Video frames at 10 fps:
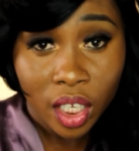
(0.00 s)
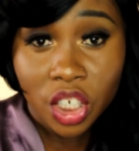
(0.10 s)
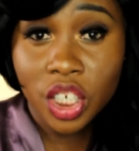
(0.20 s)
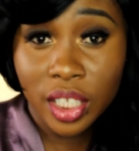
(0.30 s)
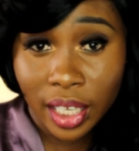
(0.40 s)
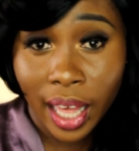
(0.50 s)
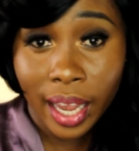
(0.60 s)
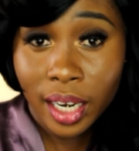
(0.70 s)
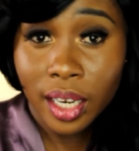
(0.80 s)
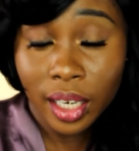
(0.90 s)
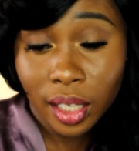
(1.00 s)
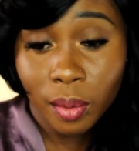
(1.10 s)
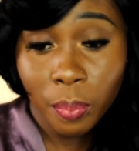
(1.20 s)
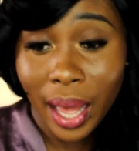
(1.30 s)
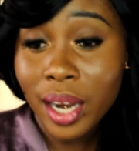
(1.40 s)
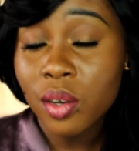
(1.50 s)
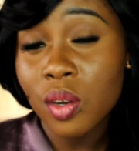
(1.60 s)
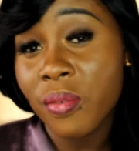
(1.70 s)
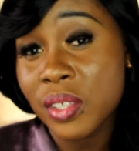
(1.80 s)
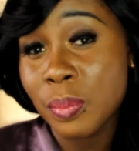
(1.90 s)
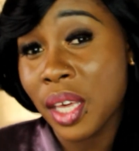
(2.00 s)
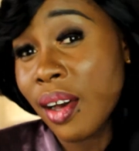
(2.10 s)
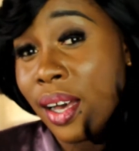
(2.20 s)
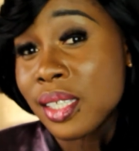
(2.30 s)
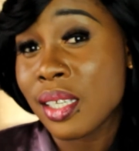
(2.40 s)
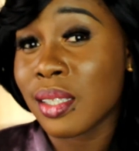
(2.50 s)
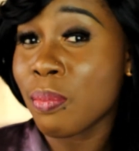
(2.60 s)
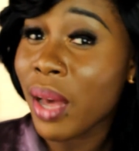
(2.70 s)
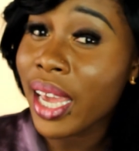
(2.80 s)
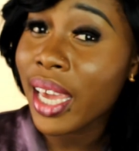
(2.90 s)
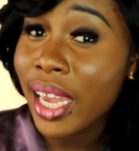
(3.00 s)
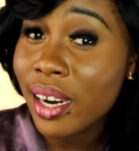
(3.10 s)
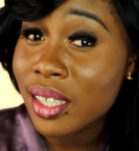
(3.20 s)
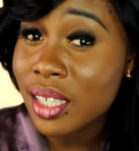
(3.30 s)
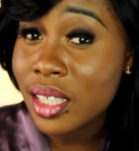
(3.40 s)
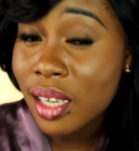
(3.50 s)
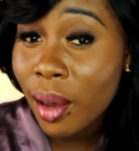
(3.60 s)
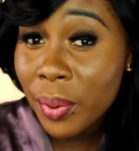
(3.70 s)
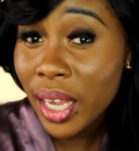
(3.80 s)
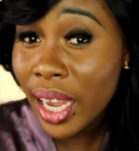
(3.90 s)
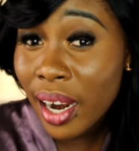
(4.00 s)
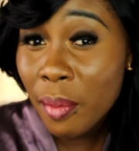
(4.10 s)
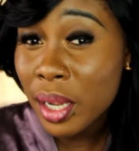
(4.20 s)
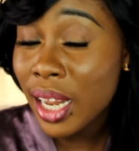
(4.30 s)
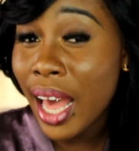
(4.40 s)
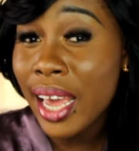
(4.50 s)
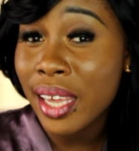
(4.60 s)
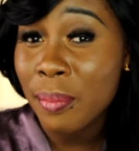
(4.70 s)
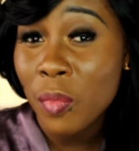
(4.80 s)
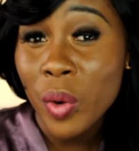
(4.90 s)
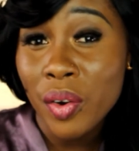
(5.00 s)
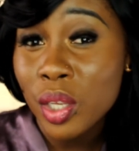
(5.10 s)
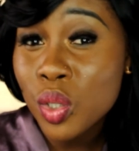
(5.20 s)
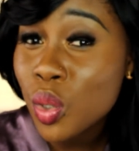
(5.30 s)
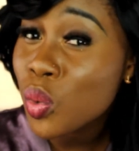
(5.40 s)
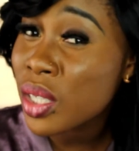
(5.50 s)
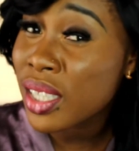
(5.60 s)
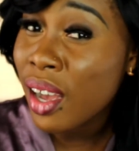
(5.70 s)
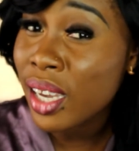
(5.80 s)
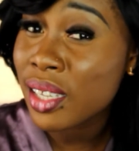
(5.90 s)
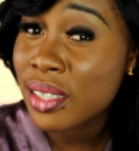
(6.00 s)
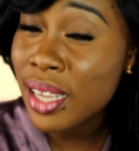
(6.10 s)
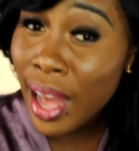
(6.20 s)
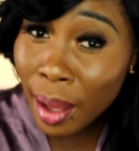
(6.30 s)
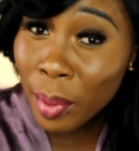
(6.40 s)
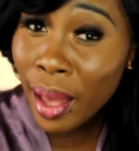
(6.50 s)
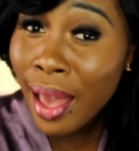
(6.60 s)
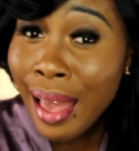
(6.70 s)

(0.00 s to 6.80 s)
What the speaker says: She's a kind of little, I don't know if it's because it's my hair to the top here, but I'm wearing 2 stockings cap,